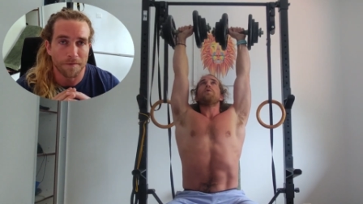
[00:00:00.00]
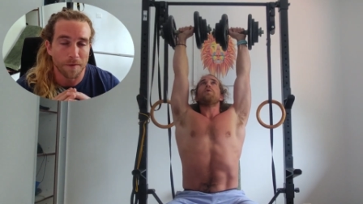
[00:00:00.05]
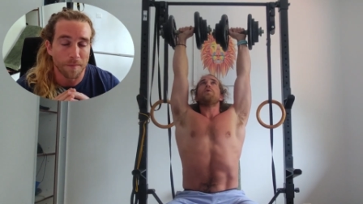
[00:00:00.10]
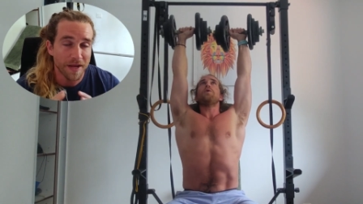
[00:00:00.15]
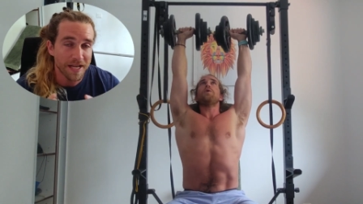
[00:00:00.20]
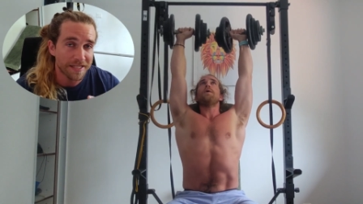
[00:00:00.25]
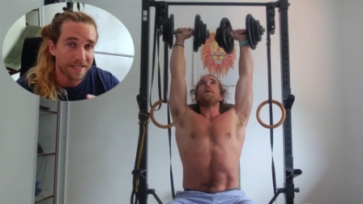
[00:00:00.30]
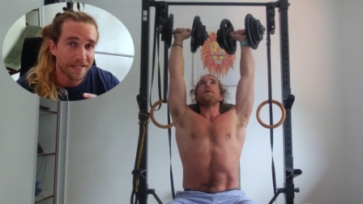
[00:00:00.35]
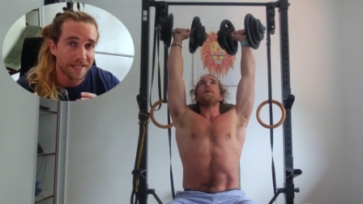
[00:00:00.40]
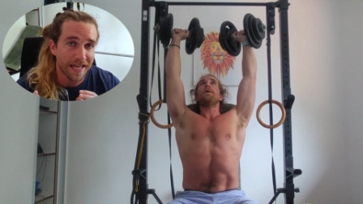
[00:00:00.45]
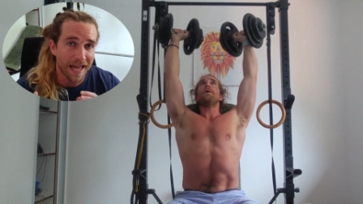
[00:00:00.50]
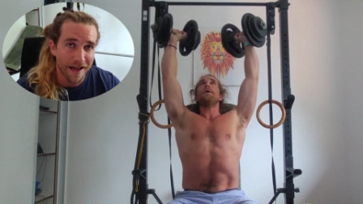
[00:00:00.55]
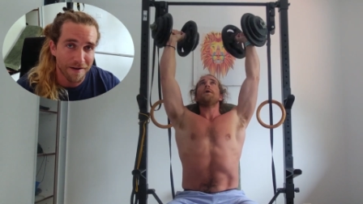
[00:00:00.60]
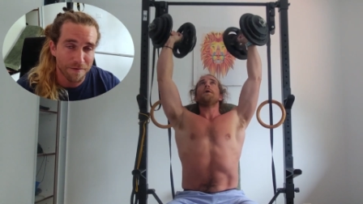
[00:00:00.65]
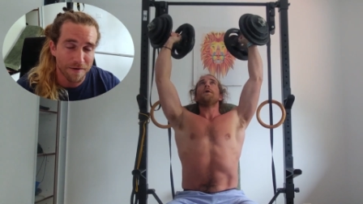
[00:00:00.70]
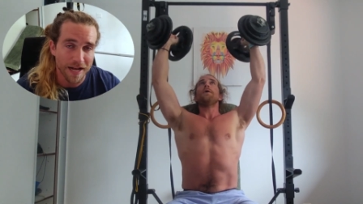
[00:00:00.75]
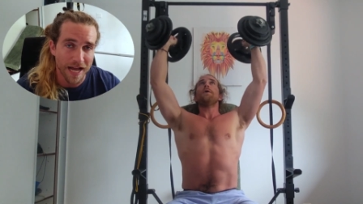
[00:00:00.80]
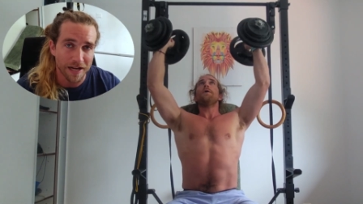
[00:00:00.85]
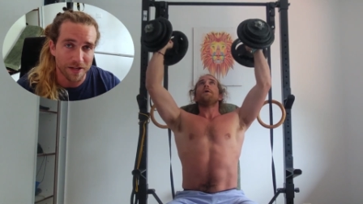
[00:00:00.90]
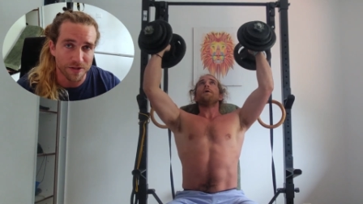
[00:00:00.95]
For basically
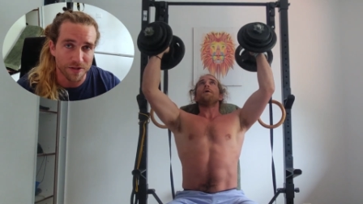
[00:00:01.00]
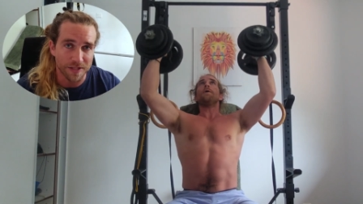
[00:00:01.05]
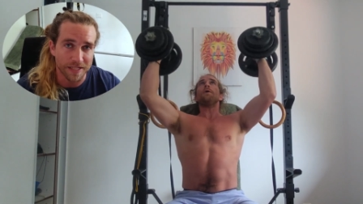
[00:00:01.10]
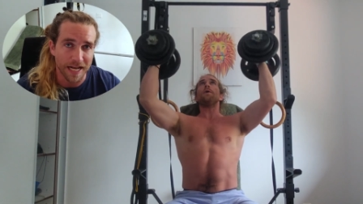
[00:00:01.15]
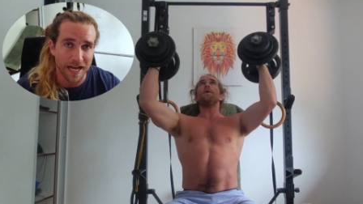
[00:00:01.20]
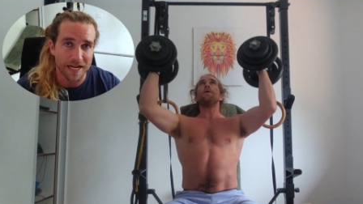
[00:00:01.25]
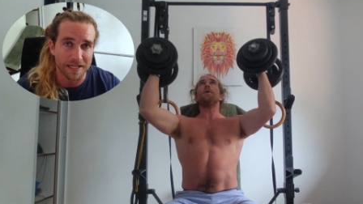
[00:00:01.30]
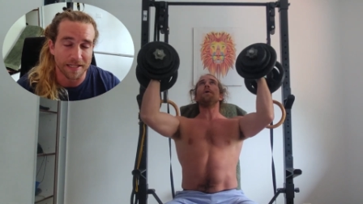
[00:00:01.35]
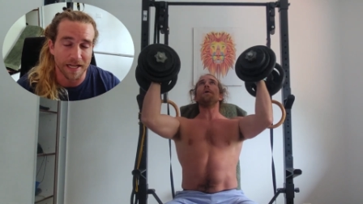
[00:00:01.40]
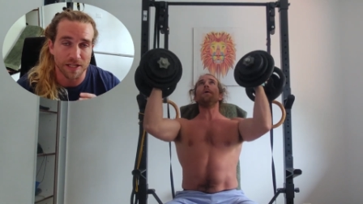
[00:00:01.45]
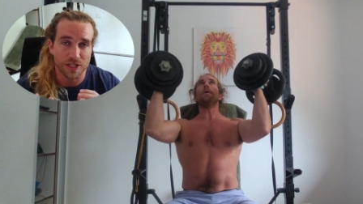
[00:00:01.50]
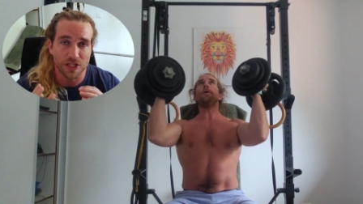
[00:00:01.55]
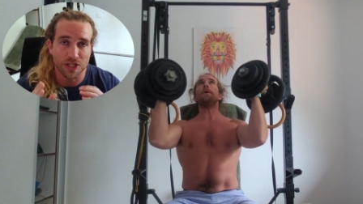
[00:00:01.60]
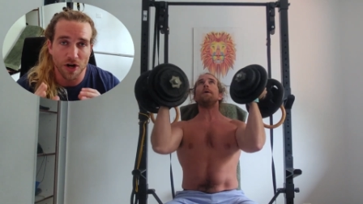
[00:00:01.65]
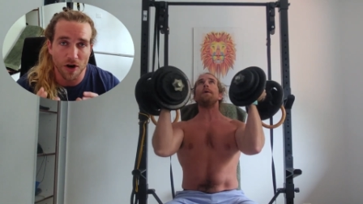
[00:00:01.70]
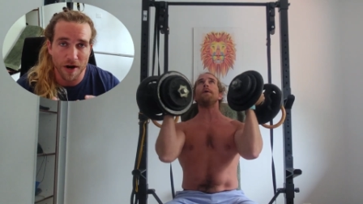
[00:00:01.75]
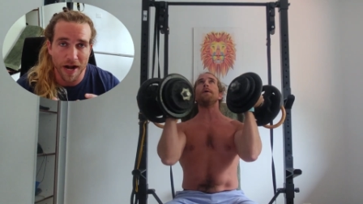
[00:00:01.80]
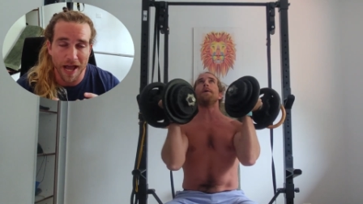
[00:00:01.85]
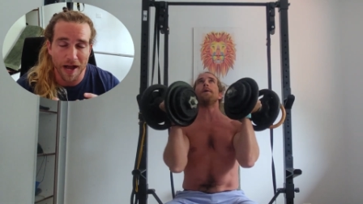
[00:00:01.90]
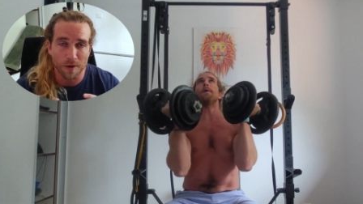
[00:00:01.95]
every exercise, I
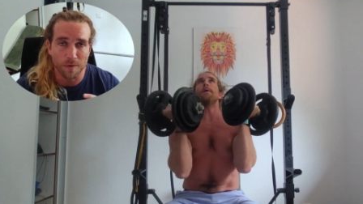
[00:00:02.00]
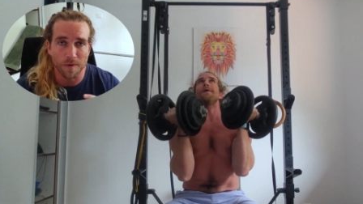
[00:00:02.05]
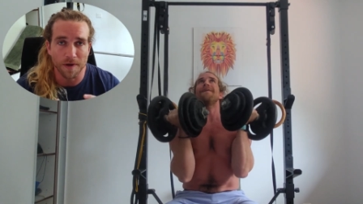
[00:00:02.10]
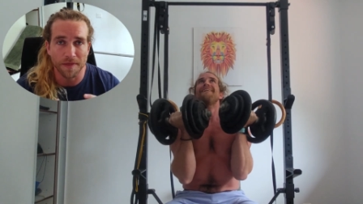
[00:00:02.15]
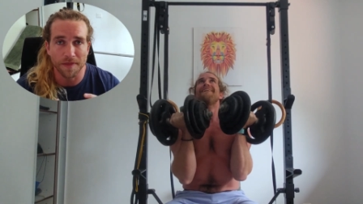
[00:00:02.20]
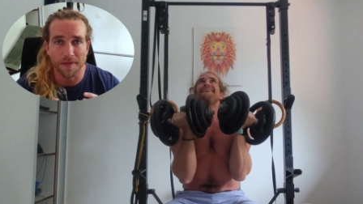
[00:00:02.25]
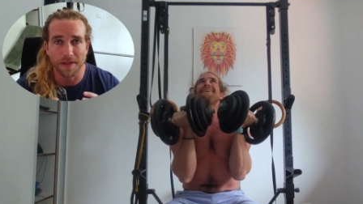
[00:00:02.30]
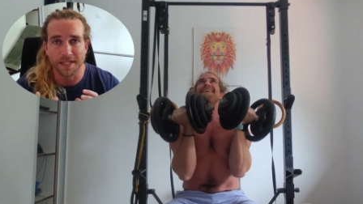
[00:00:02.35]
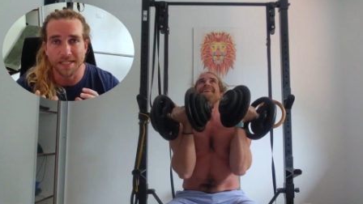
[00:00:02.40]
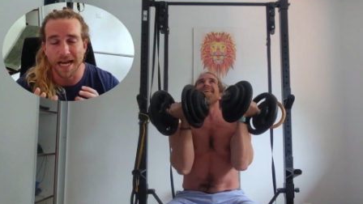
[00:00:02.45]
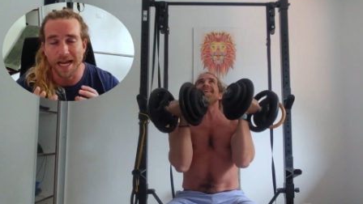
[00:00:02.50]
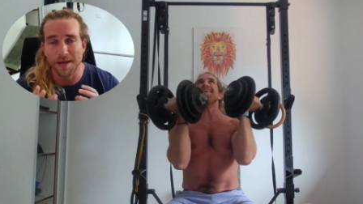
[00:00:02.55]
start out with the